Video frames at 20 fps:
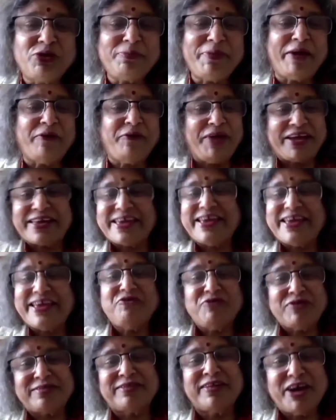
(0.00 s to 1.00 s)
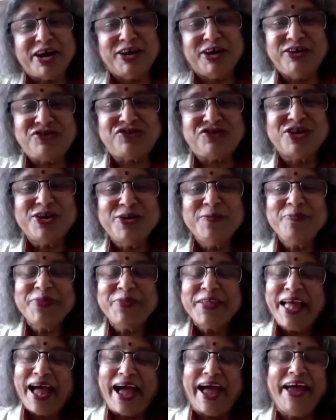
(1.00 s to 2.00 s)
was doing my recce and research,
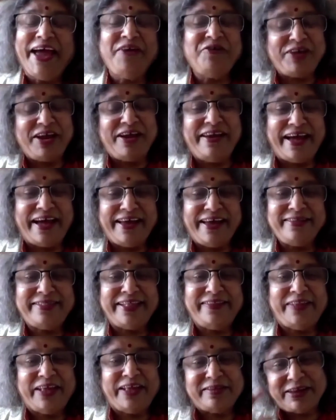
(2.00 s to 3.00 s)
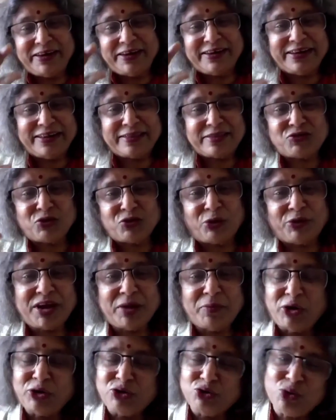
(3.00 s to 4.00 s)
I realized that there's a little
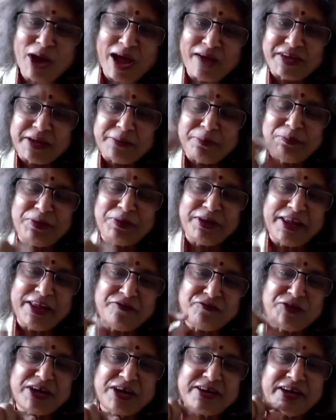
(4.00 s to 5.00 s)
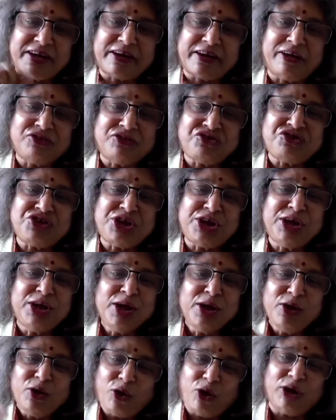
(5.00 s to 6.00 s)
story about you having lived in Karachi
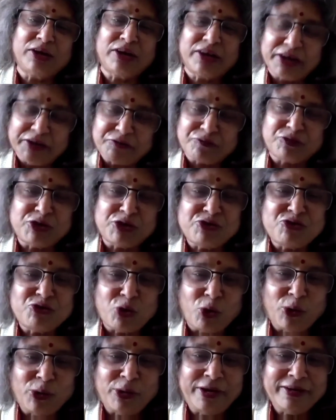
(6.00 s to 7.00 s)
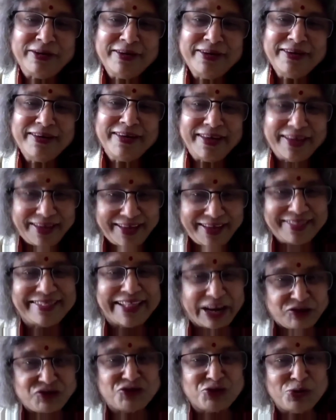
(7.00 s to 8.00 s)
on Clifton Road. Is
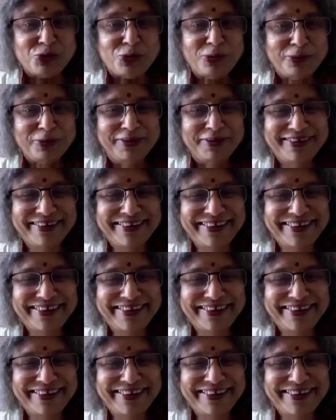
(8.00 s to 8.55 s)
that true?